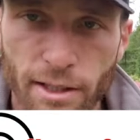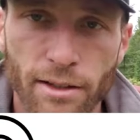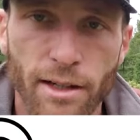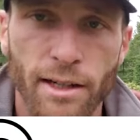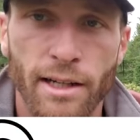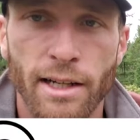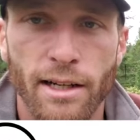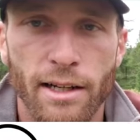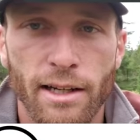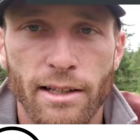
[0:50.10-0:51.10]
you're gonna need
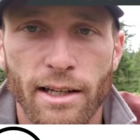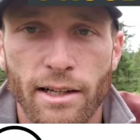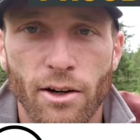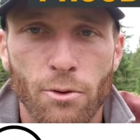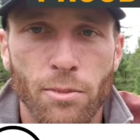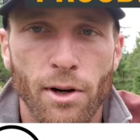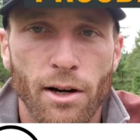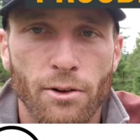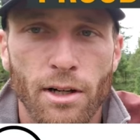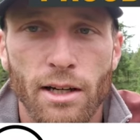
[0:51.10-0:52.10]
is a
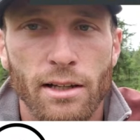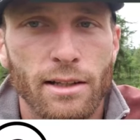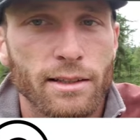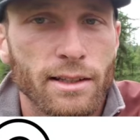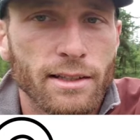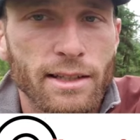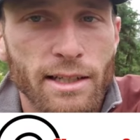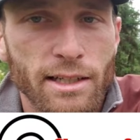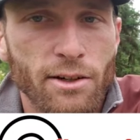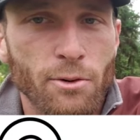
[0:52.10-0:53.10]
GoPro. This is
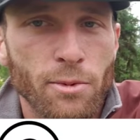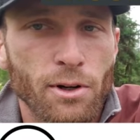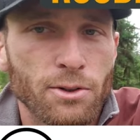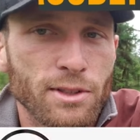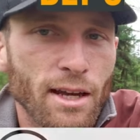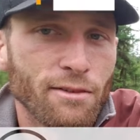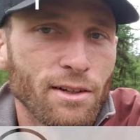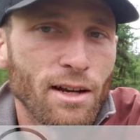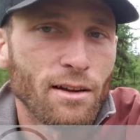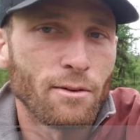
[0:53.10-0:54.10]
the GoPro
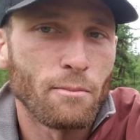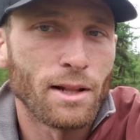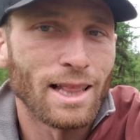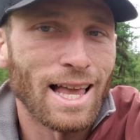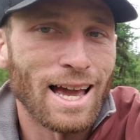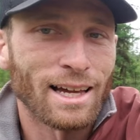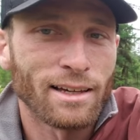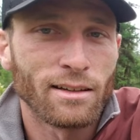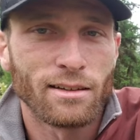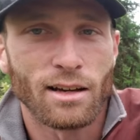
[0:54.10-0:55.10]
7
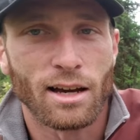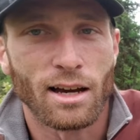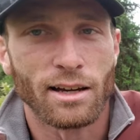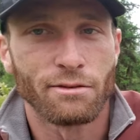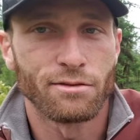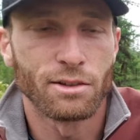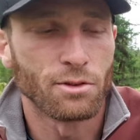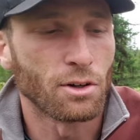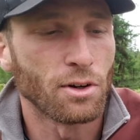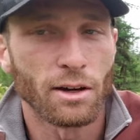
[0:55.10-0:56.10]
Black. Uh, if you
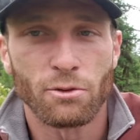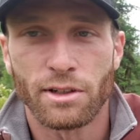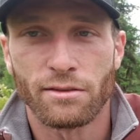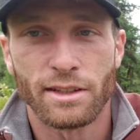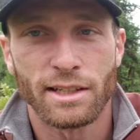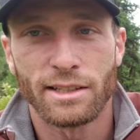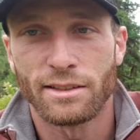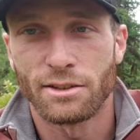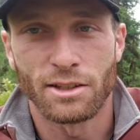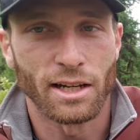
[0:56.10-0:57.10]
don't have one of
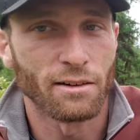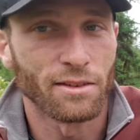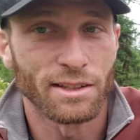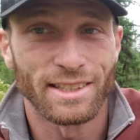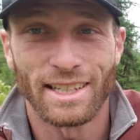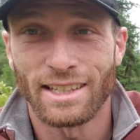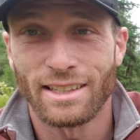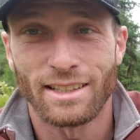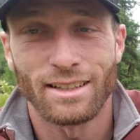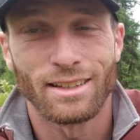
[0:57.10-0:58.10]
these, you could have the
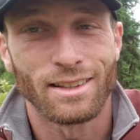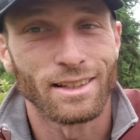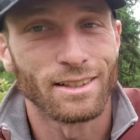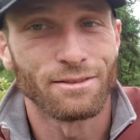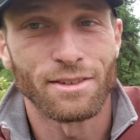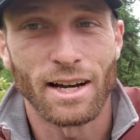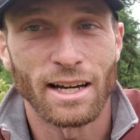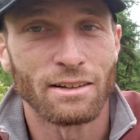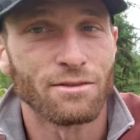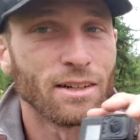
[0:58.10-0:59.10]
6, the
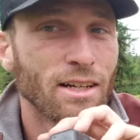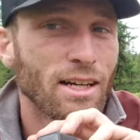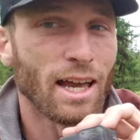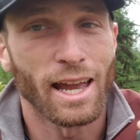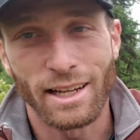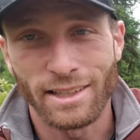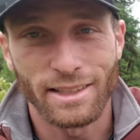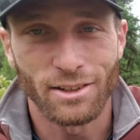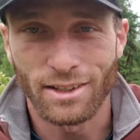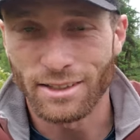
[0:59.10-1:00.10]
5, any
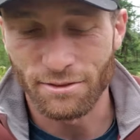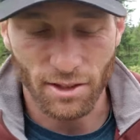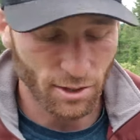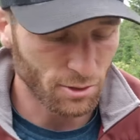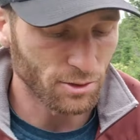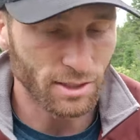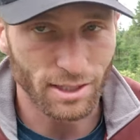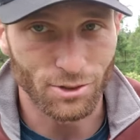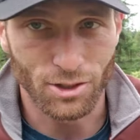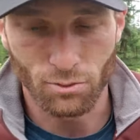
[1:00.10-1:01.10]
series of those,
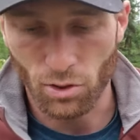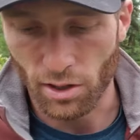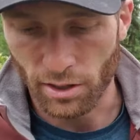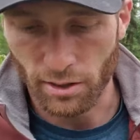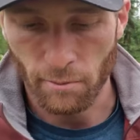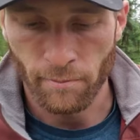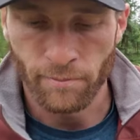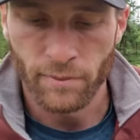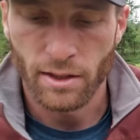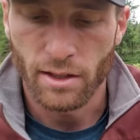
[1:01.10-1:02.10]
it should work.
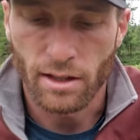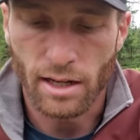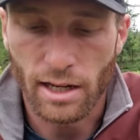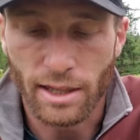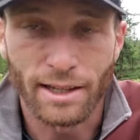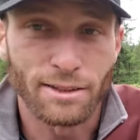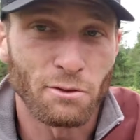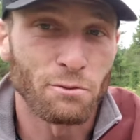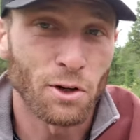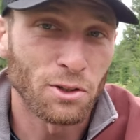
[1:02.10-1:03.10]
Uh, that's the
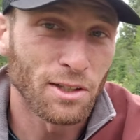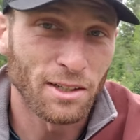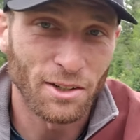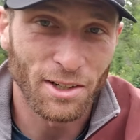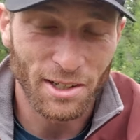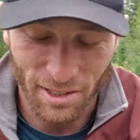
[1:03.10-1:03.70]
first thing you're going